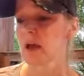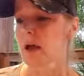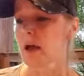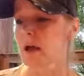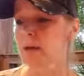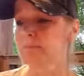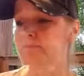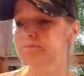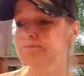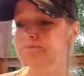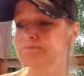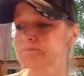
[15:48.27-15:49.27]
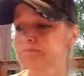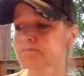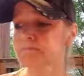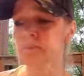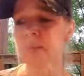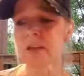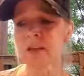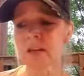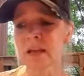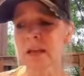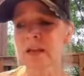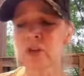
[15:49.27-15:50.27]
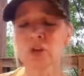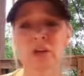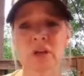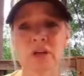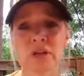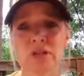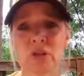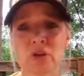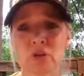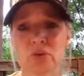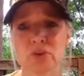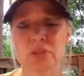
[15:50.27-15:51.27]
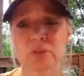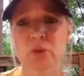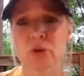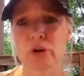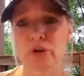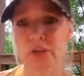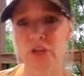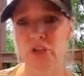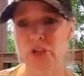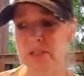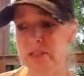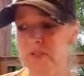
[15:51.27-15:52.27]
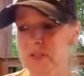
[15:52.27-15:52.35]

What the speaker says: And you can also support your digestive